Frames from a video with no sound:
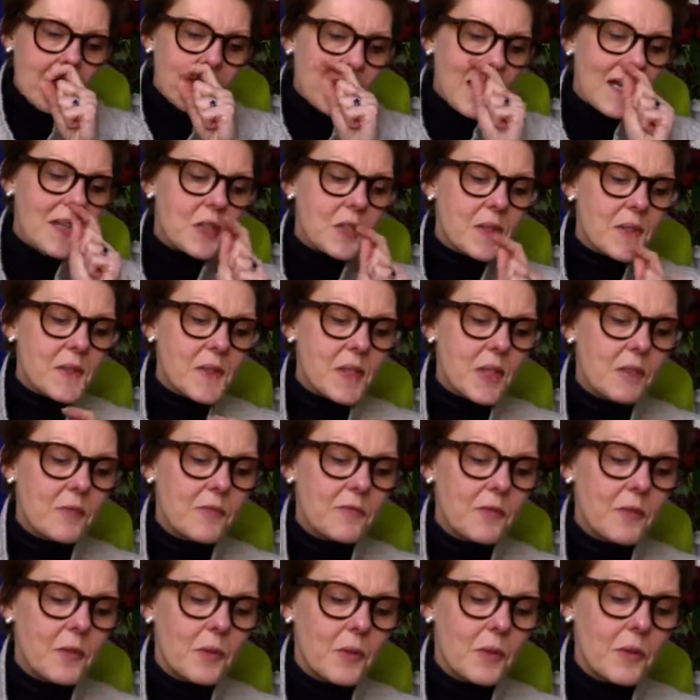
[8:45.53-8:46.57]
And also
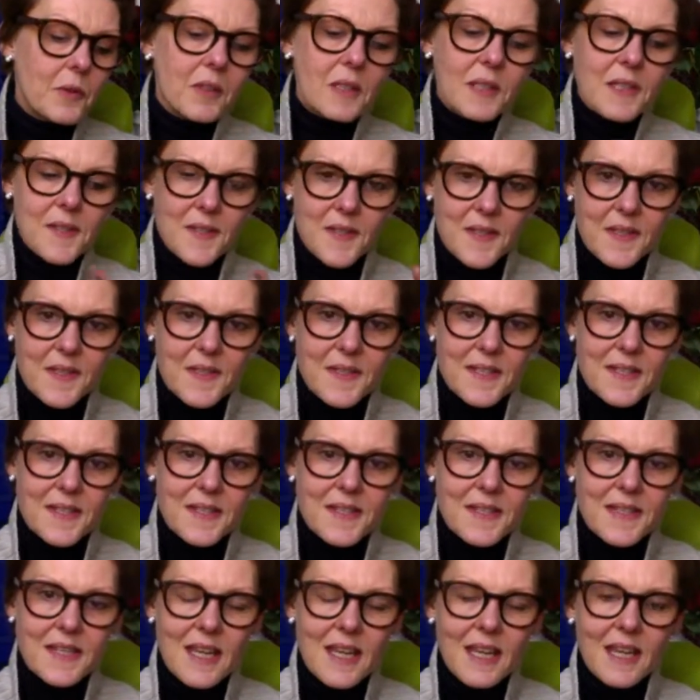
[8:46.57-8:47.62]
for
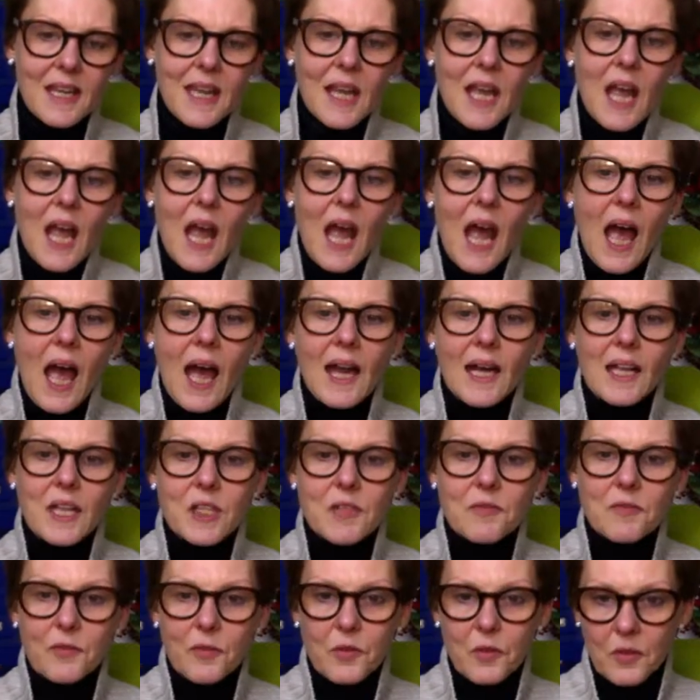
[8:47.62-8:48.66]
consistency and
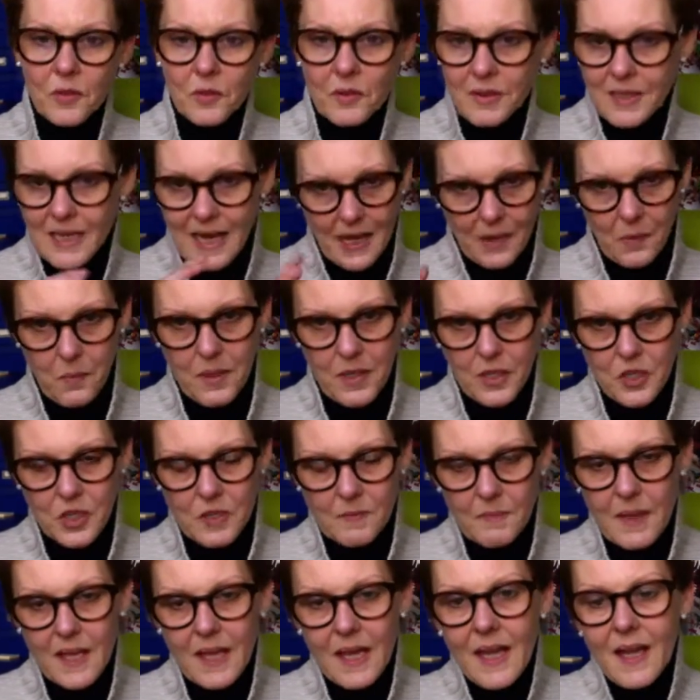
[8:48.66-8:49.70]
for
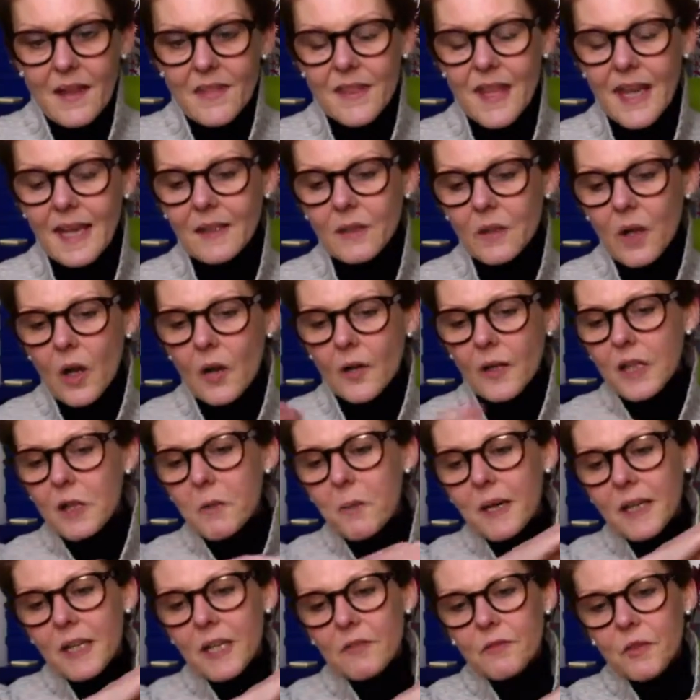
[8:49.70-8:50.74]
language. Then only
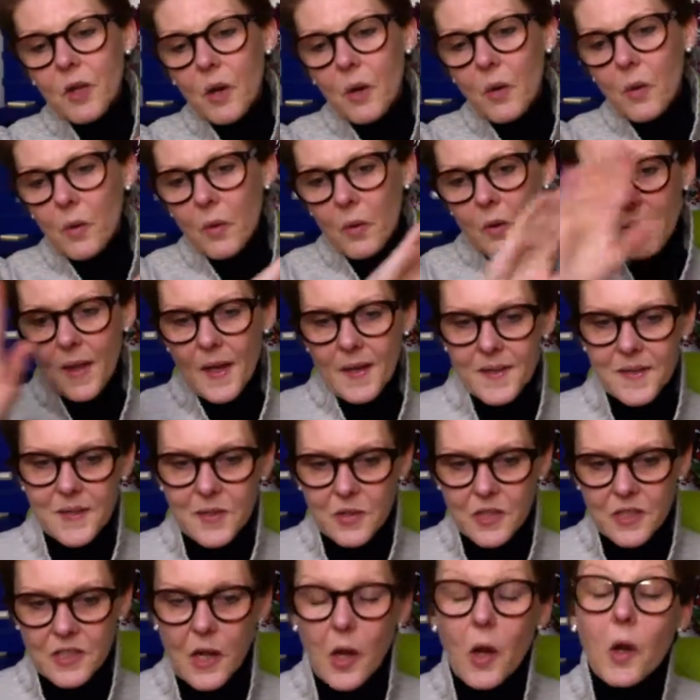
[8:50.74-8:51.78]
when you've got all that
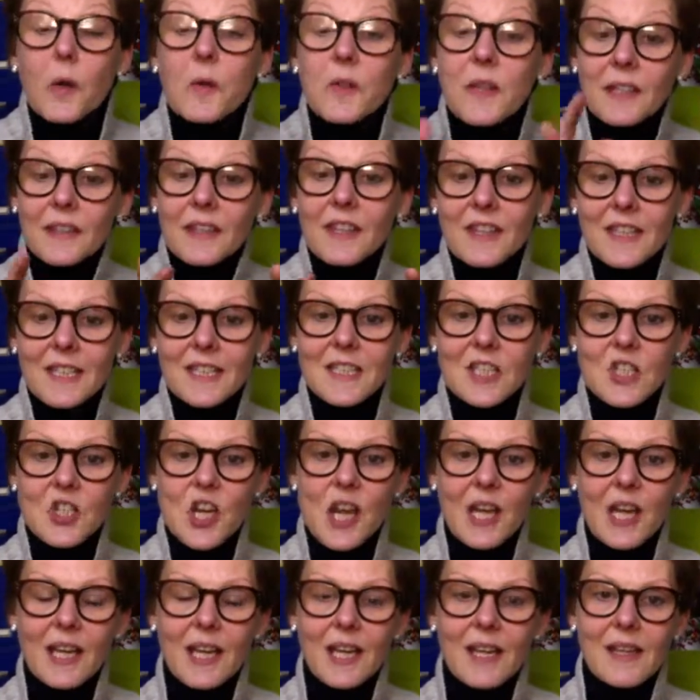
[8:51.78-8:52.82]
sorted out. The other thing to
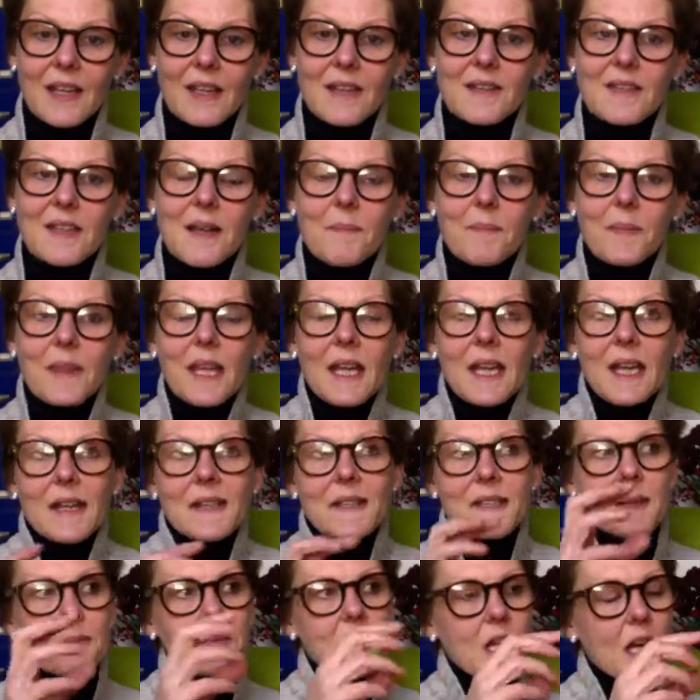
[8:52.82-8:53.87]
check is
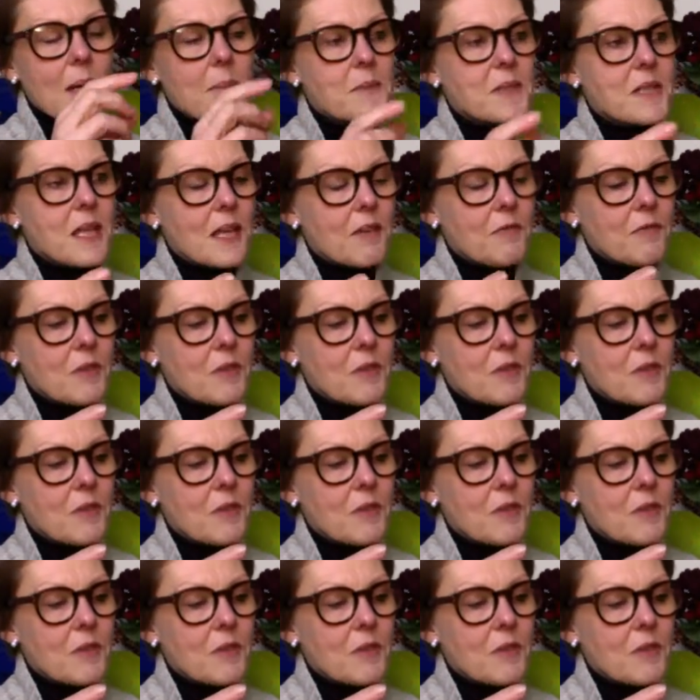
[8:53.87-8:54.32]
sometimes